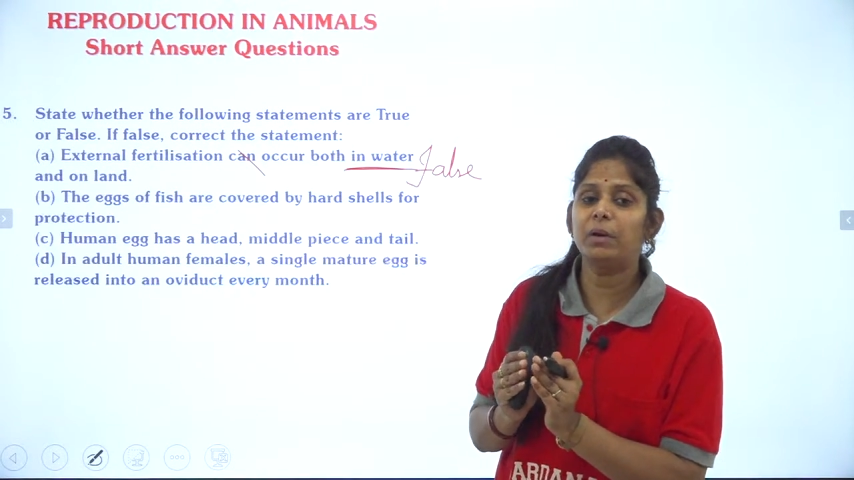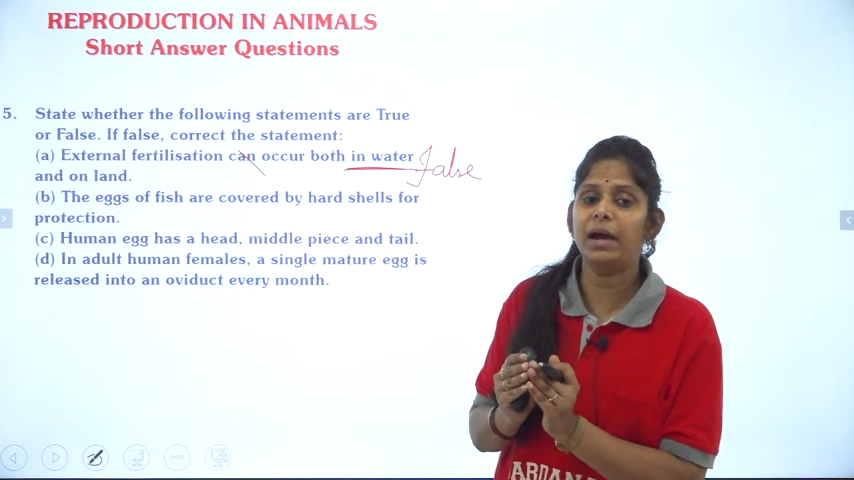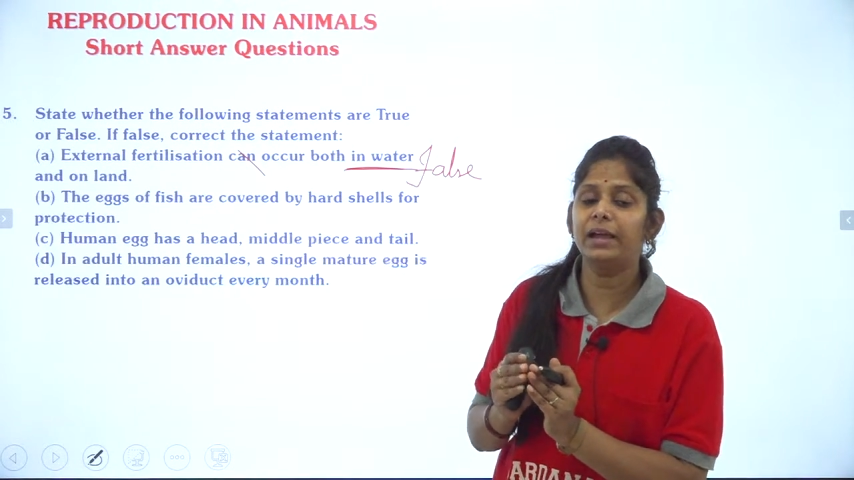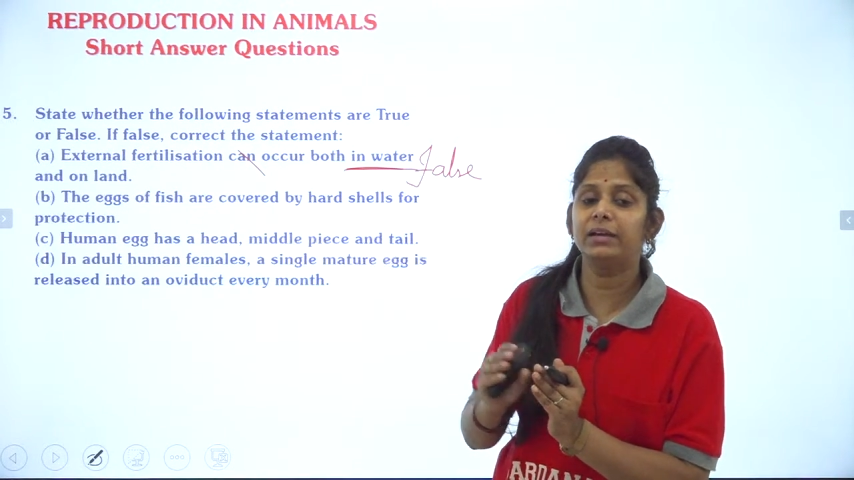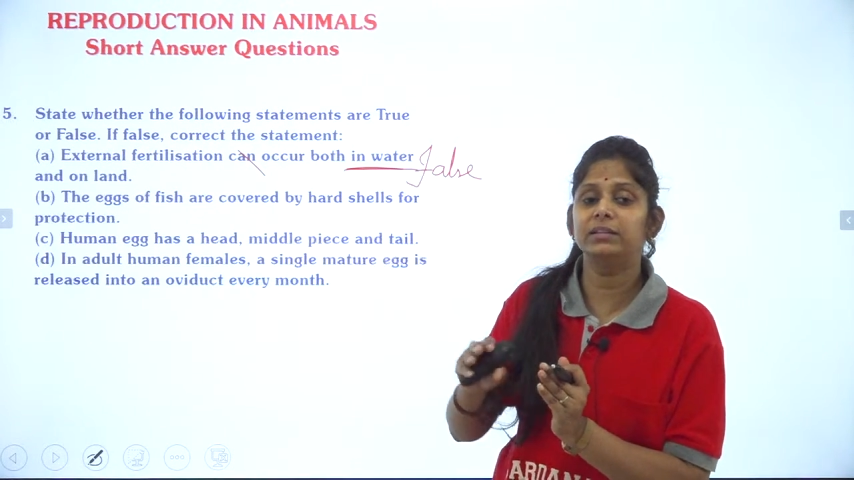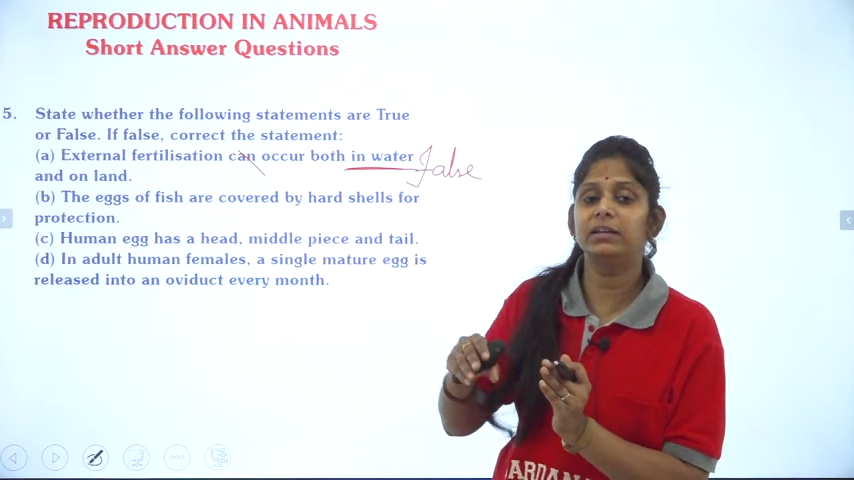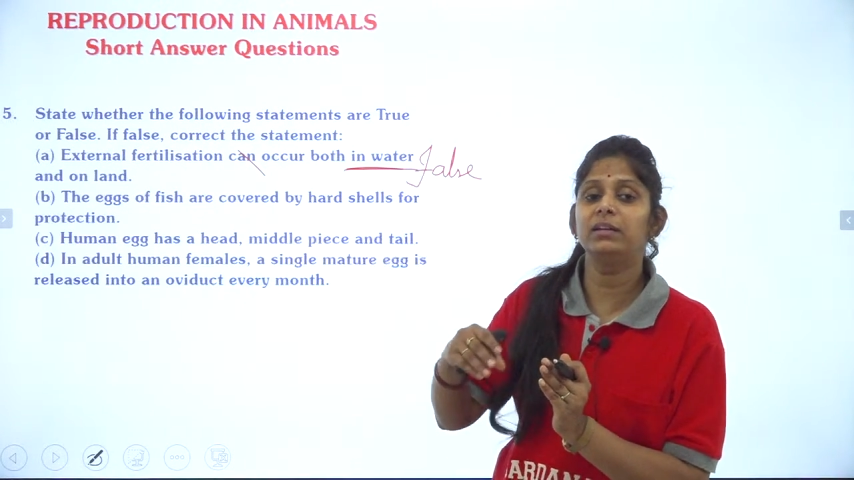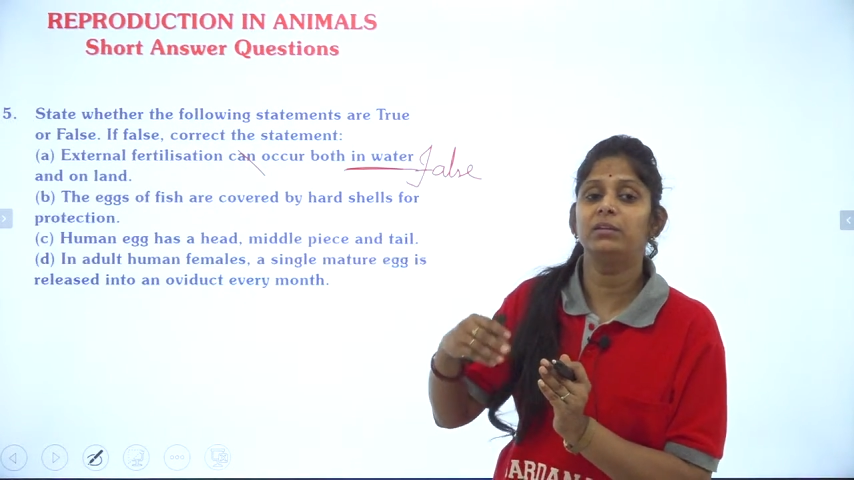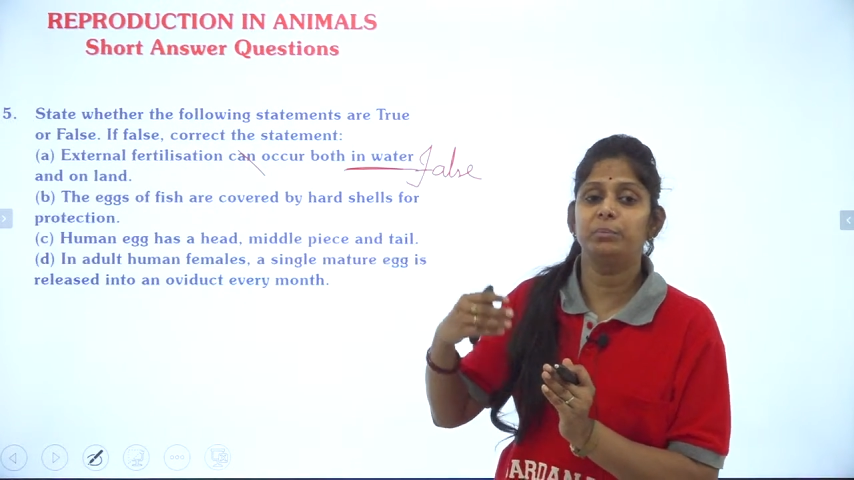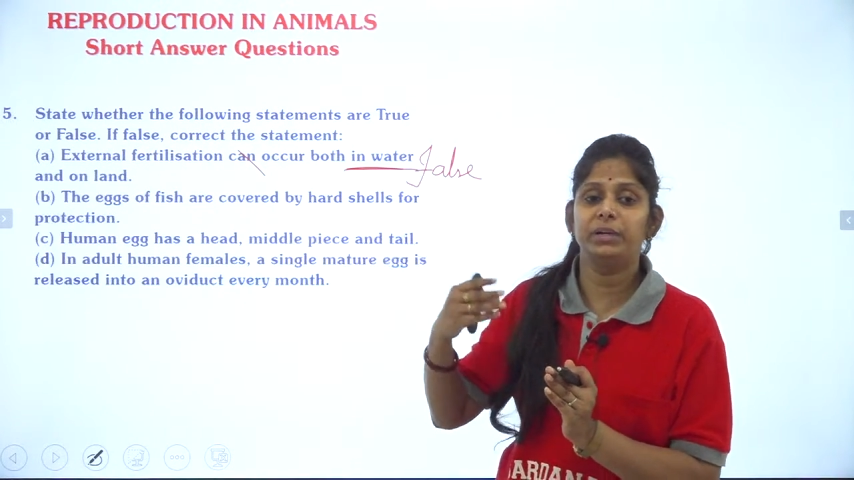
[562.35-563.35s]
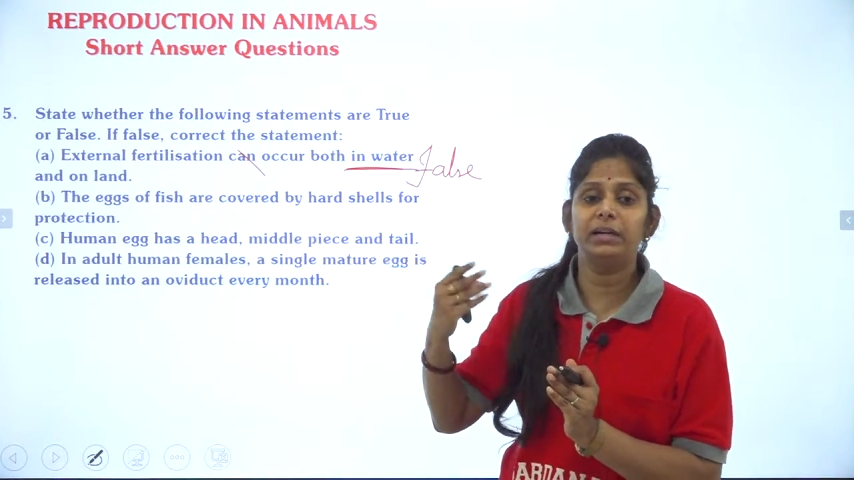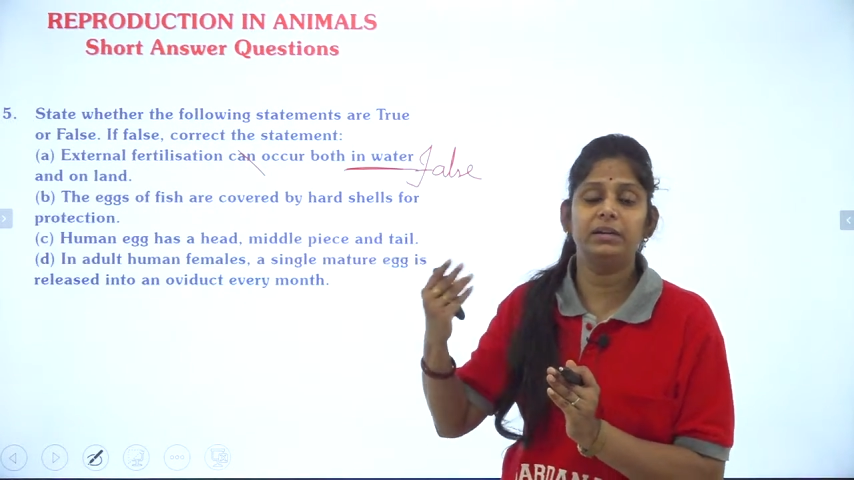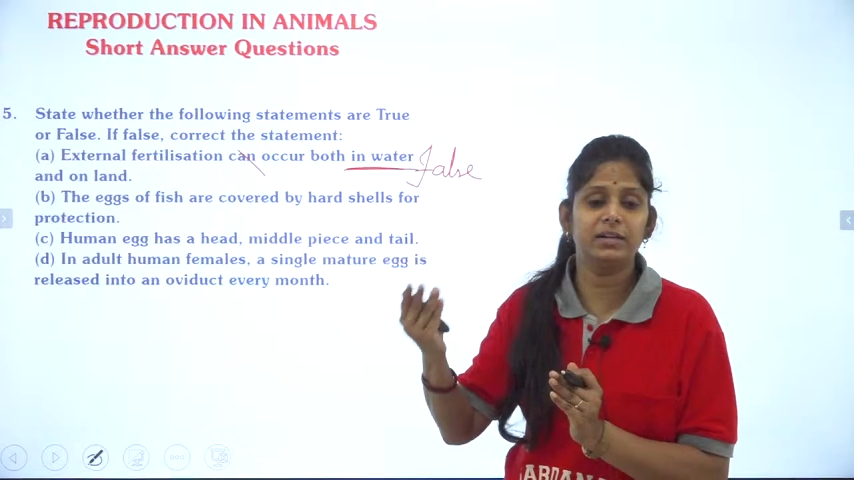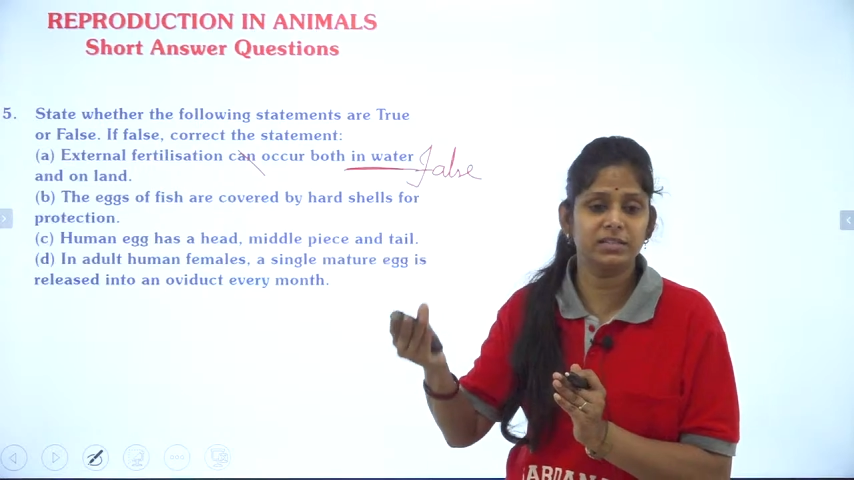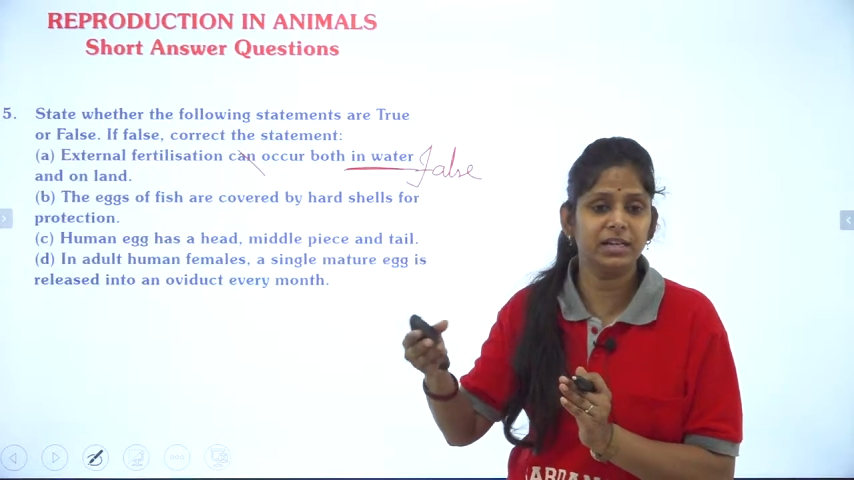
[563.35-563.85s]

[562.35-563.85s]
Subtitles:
by other predators,